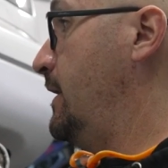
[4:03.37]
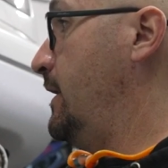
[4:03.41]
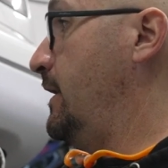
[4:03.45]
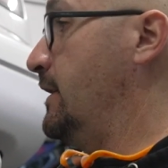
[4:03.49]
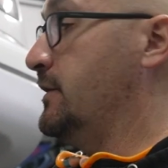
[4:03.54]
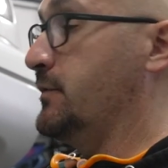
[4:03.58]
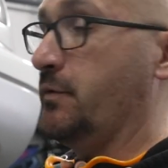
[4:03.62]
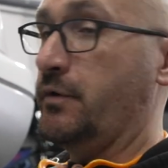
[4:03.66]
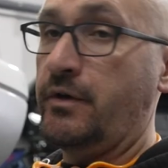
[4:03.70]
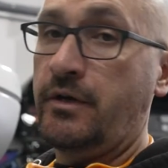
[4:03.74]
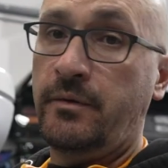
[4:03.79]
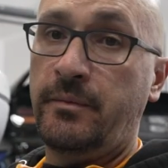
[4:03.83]

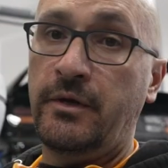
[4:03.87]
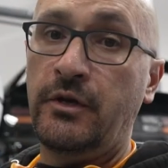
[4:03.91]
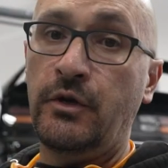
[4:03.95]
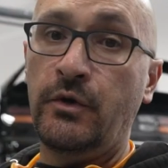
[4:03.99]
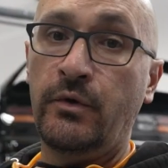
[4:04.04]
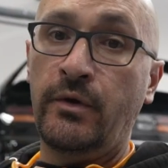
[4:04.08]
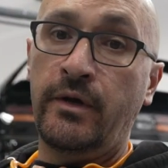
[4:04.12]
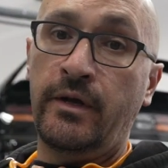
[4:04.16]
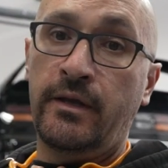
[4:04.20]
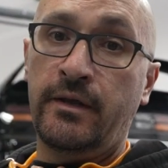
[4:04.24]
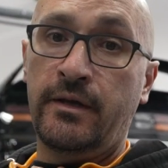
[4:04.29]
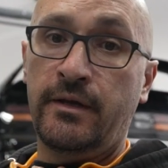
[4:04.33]
is we're going to be
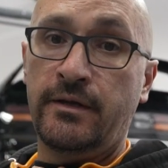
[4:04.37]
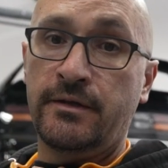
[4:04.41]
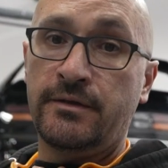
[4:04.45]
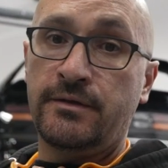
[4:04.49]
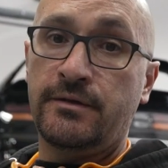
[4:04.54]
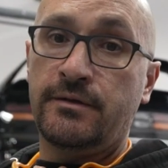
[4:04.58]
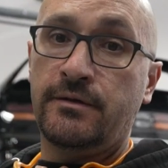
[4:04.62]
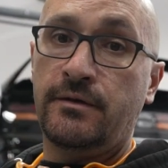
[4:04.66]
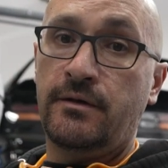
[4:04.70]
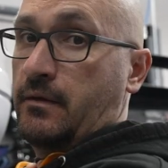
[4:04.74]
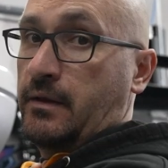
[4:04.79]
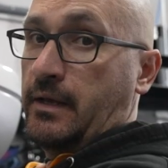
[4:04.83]
doing
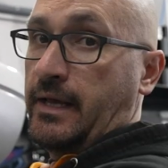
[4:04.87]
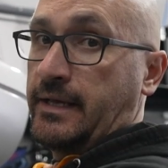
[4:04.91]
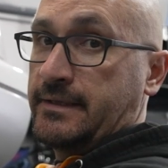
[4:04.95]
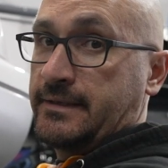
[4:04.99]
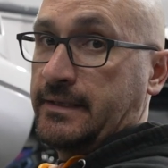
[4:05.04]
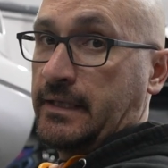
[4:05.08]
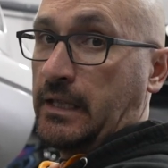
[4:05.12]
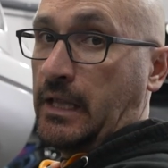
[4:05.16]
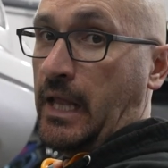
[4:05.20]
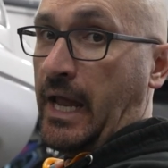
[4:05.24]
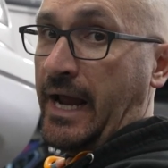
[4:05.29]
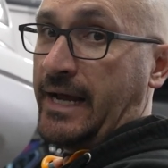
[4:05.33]
this as
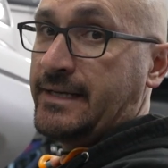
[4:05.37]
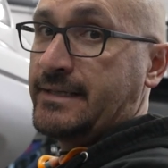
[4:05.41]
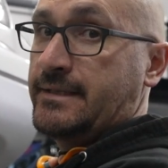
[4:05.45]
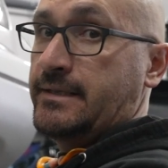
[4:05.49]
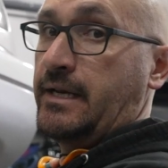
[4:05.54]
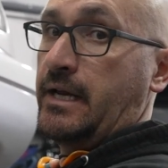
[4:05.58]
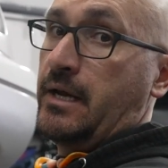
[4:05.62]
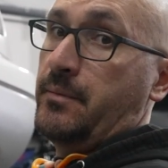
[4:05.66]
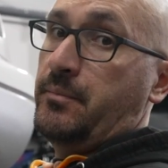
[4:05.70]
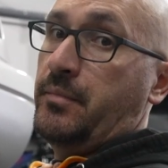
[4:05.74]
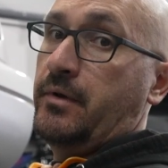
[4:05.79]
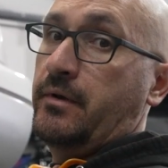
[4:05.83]
the last
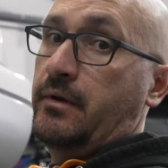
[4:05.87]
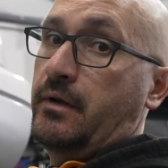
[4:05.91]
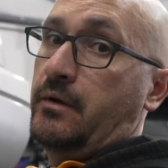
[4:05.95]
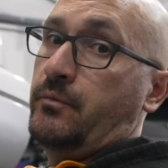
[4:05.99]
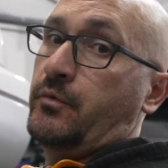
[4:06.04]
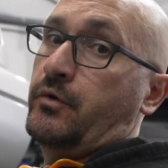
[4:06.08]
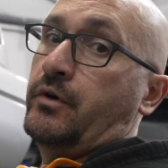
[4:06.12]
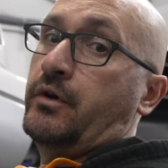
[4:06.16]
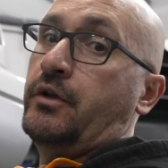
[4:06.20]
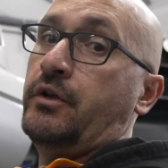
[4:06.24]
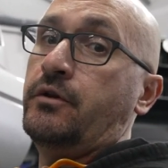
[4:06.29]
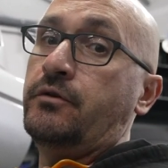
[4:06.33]
step, and
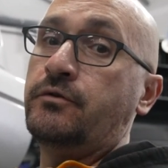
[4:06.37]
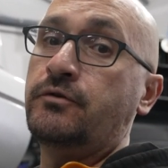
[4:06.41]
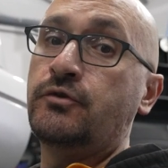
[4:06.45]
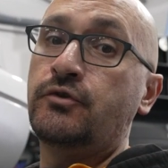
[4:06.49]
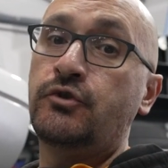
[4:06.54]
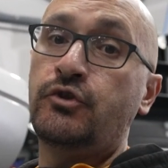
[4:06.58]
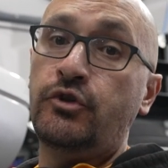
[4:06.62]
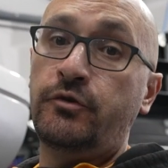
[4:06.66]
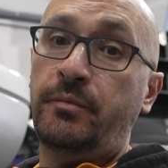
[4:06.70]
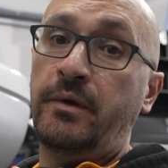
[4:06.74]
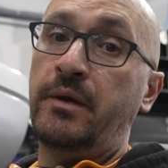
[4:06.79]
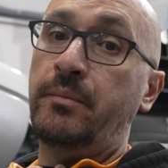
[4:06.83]
we're going to use
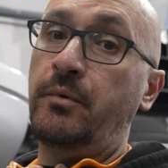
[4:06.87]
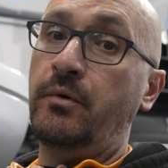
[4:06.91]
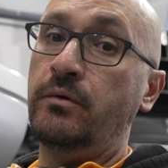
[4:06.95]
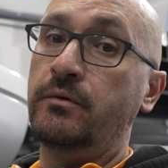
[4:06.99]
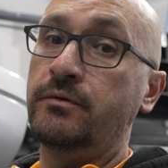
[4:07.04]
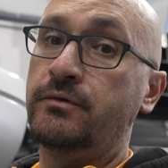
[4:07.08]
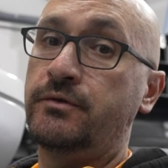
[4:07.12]
2 people.